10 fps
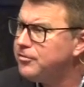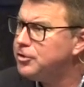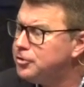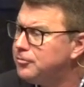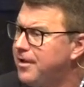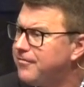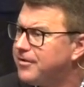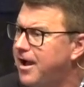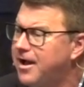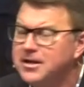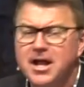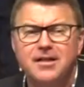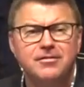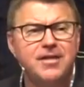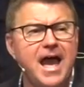than you love God,
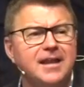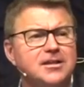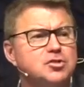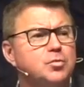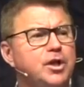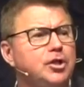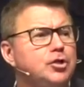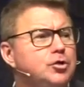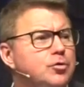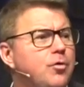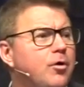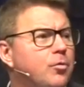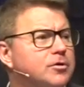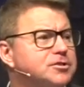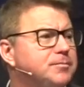that is when you are
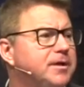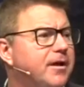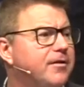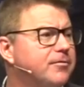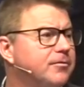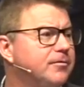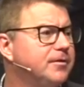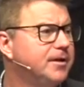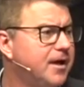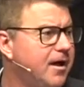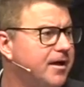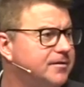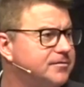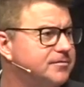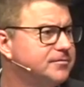worshiping other
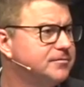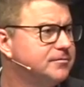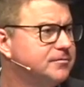gods.